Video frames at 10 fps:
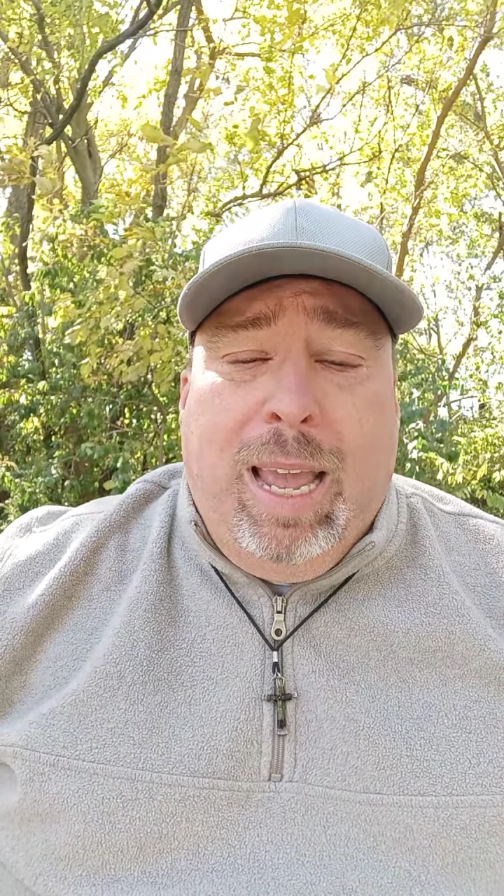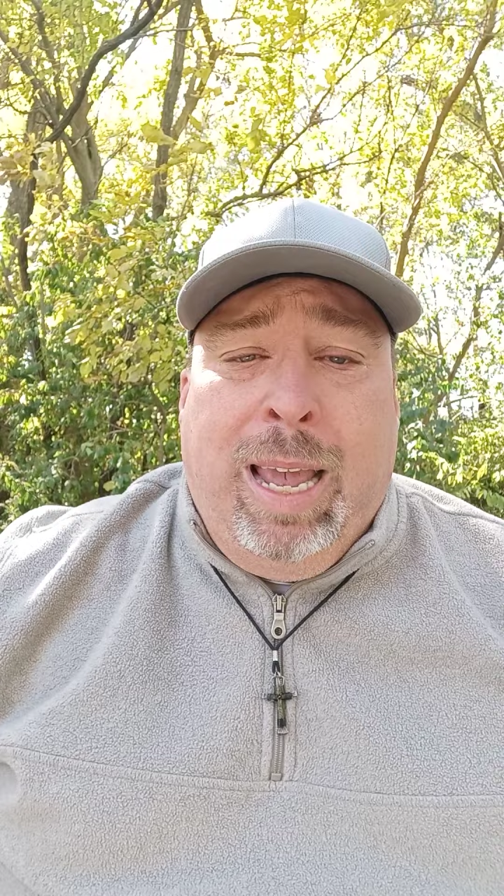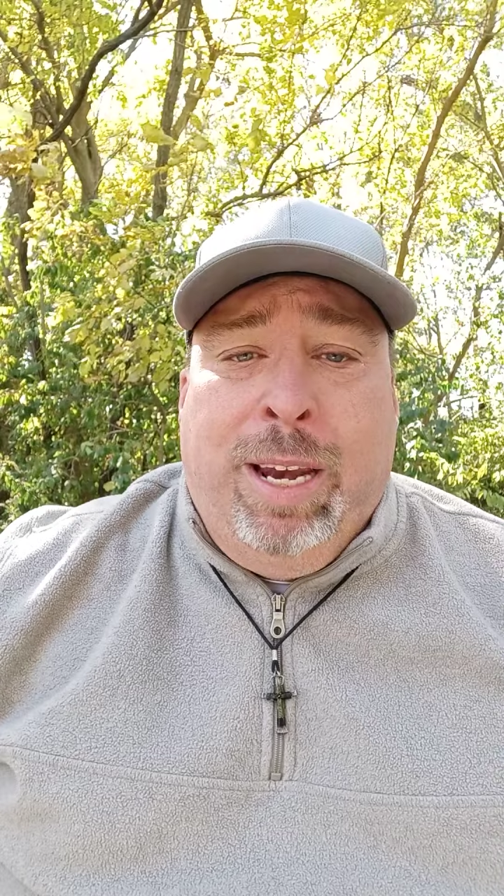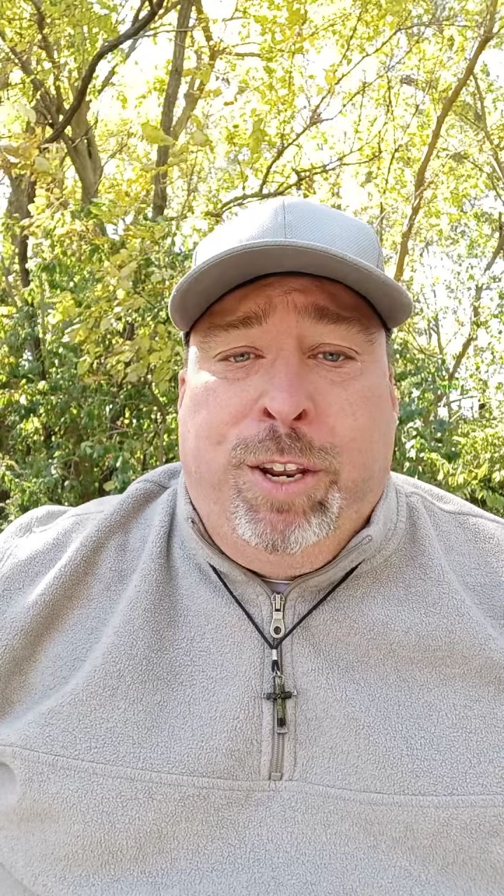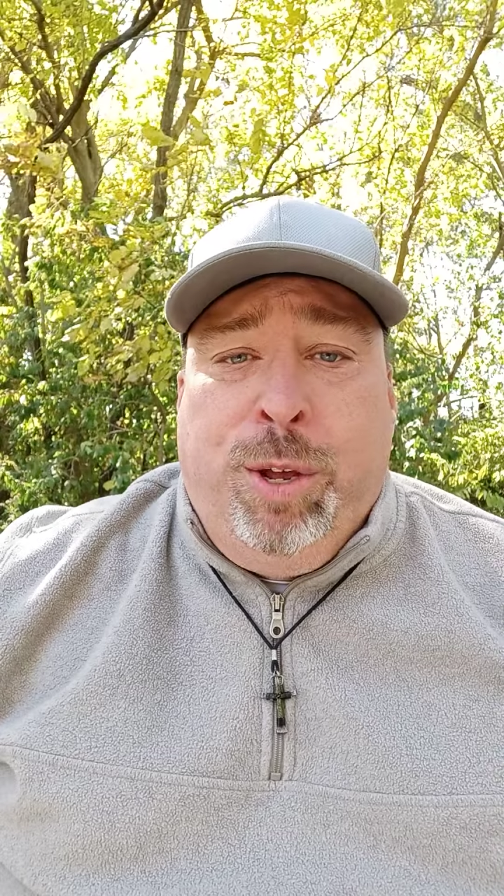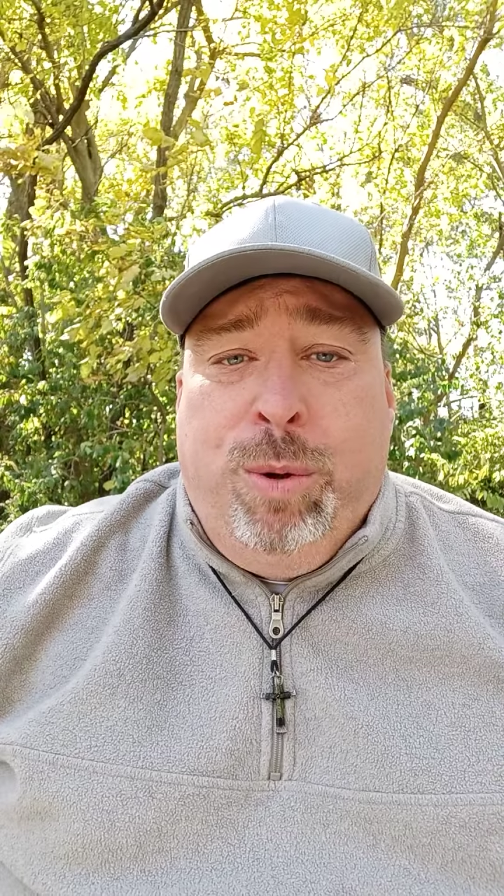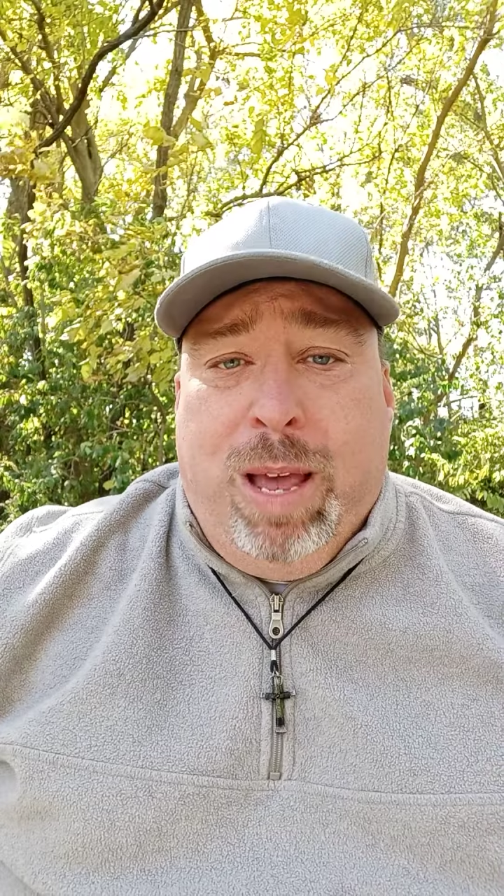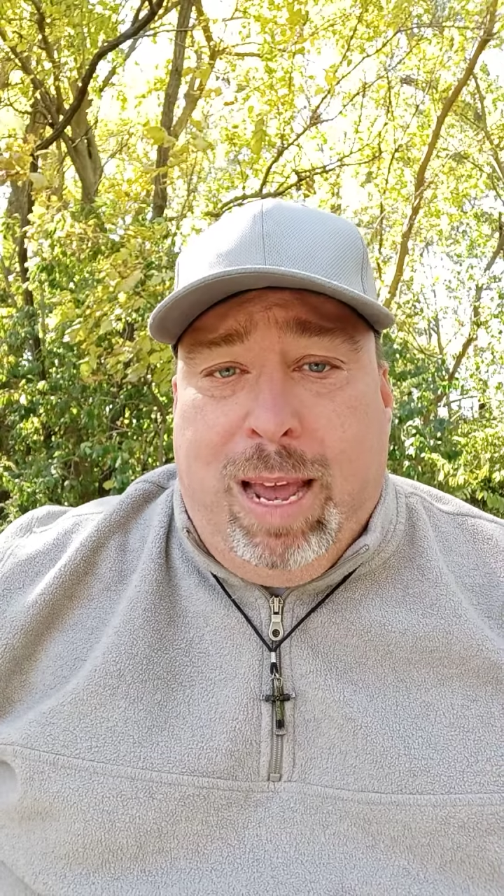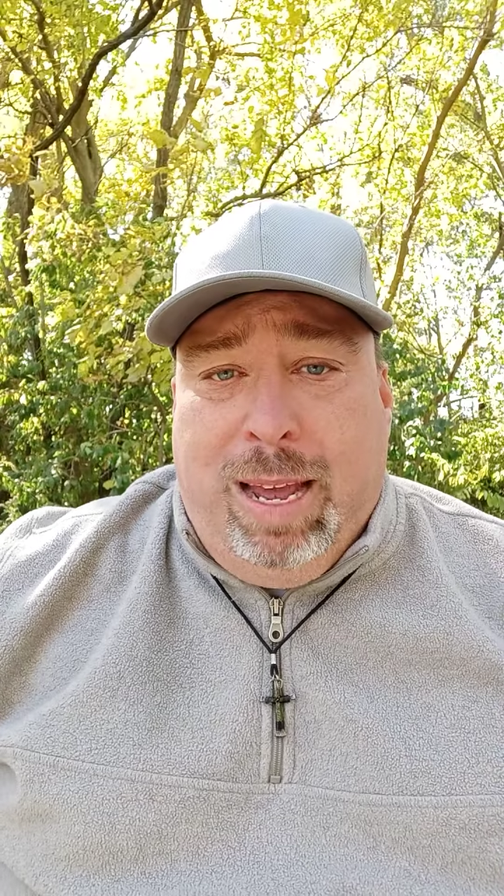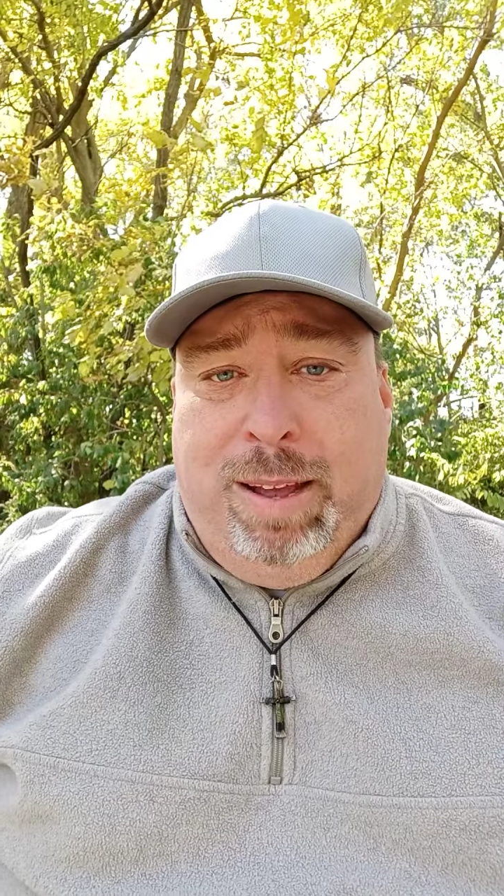and you
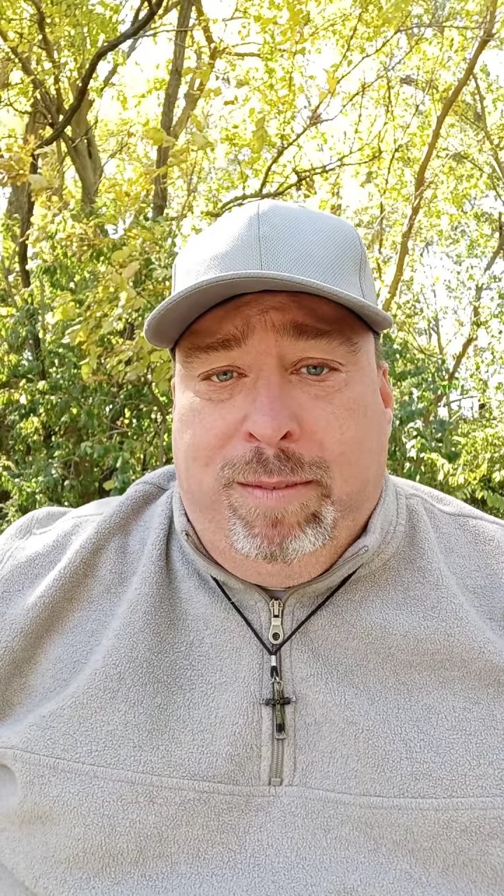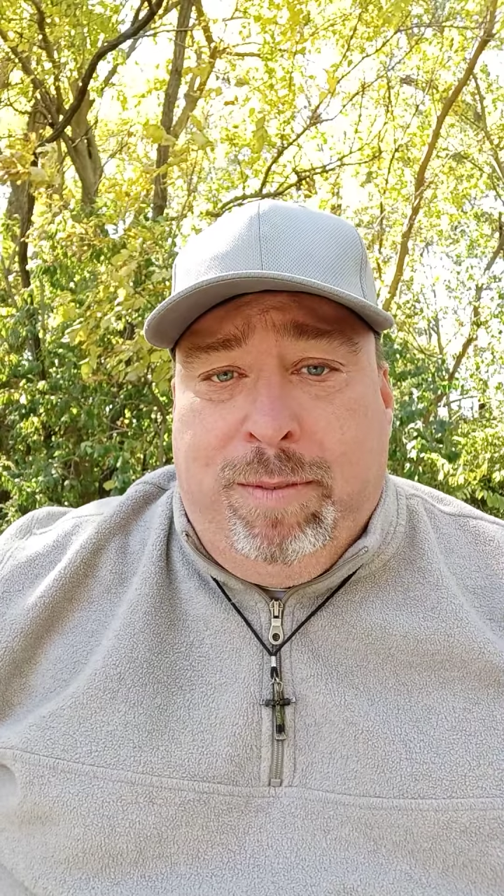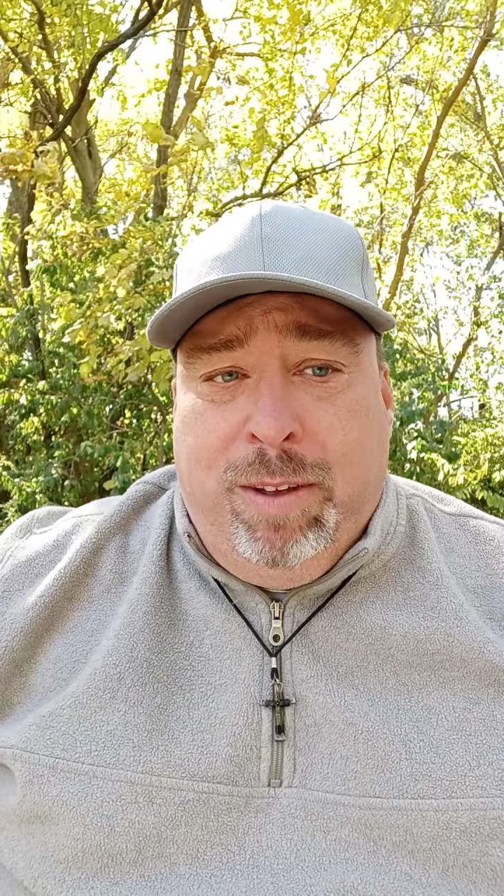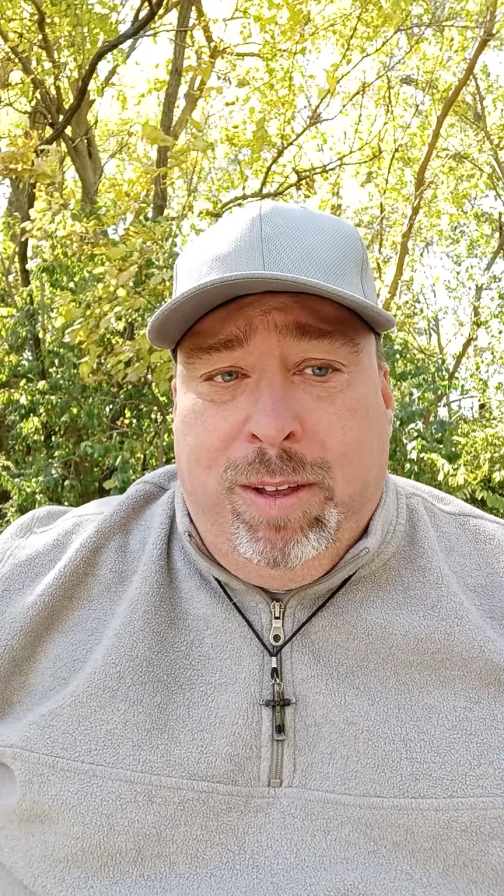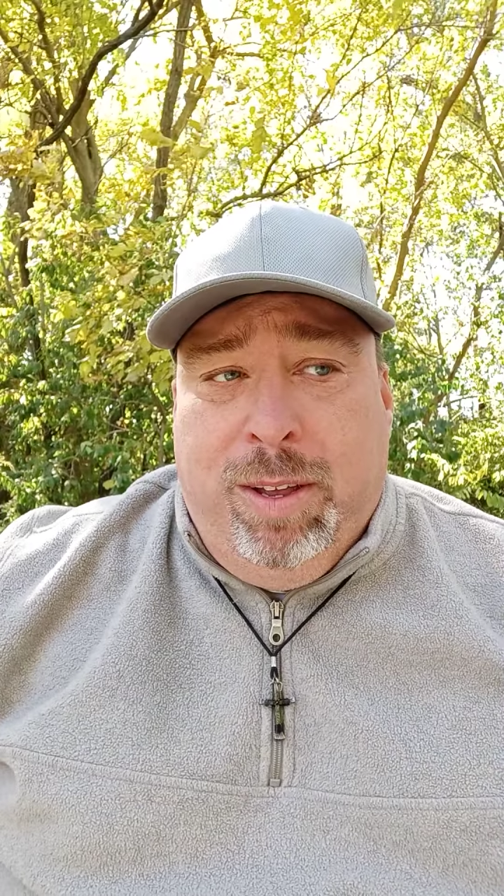have